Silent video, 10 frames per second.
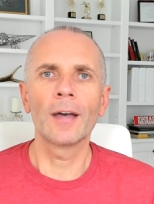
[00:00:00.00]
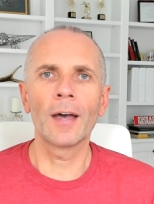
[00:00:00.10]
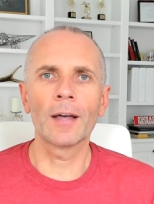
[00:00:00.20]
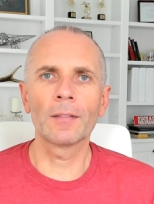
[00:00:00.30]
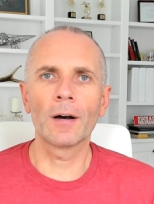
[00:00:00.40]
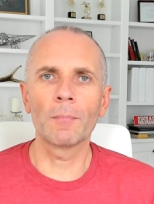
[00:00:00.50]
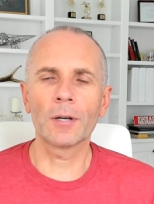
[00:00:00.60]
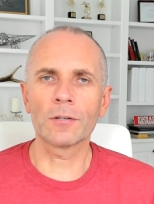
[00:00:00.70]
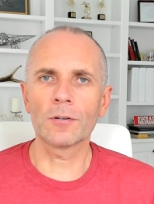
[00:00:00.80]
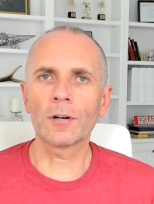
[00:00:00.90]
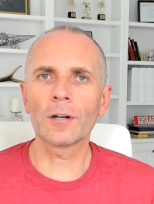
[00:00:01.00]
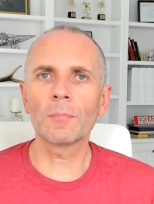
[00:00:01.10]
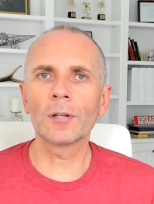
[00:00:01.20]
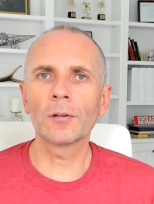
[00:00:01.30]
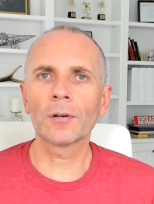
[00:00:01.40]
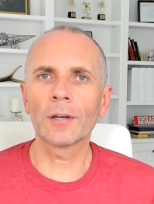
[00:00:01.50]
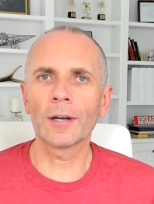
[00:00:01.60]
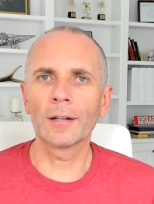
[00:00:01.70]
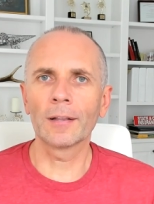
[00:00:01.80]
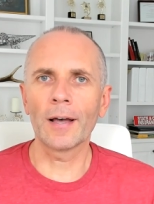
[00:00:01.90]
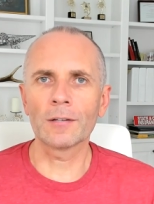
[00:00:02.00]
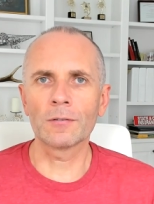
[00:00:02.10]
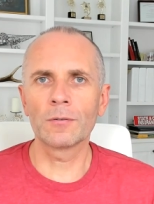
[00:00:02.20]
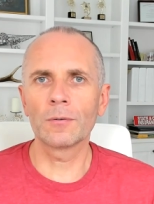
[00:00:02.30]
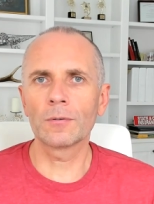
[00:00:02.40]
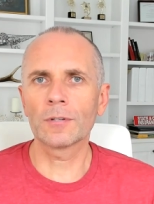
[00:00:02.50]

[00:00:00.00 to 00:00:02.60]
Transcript: and because they're going to be looking at the last 2,